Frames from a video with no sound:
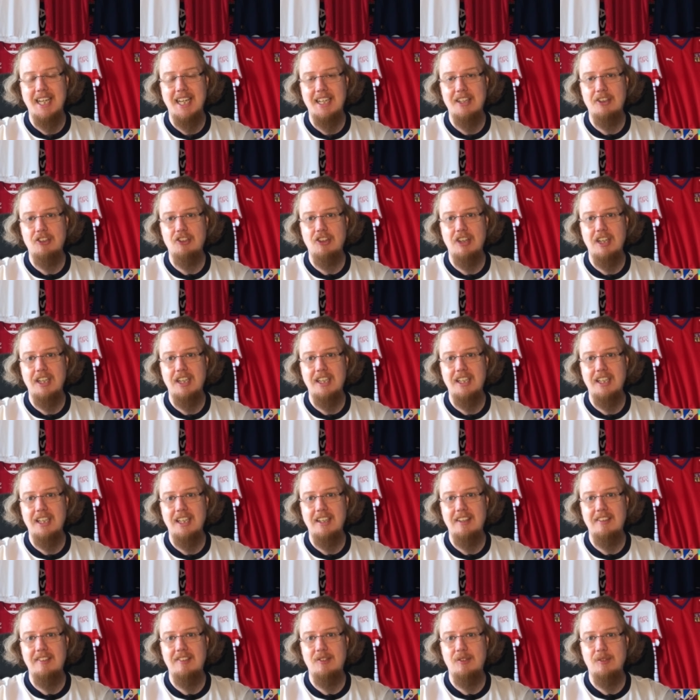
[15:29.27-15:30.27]
actually
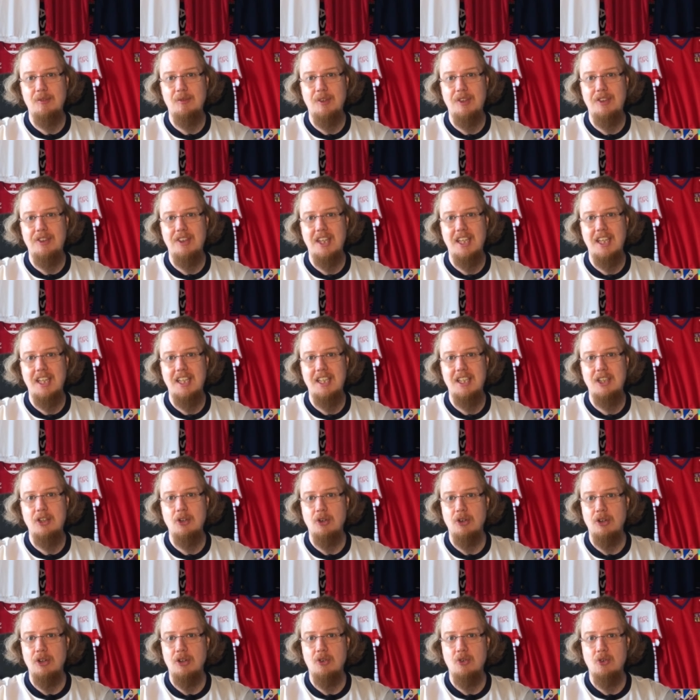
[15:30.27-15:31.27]
is within
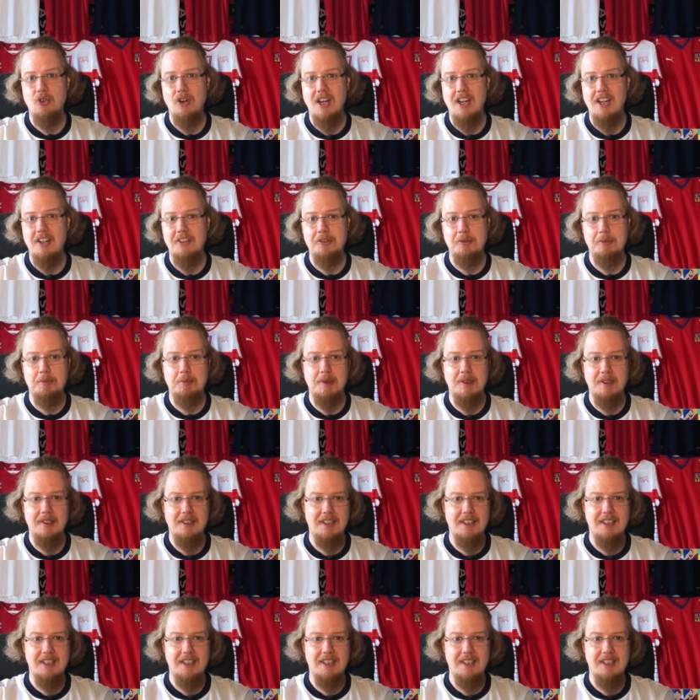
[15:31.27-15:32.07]
your grasp.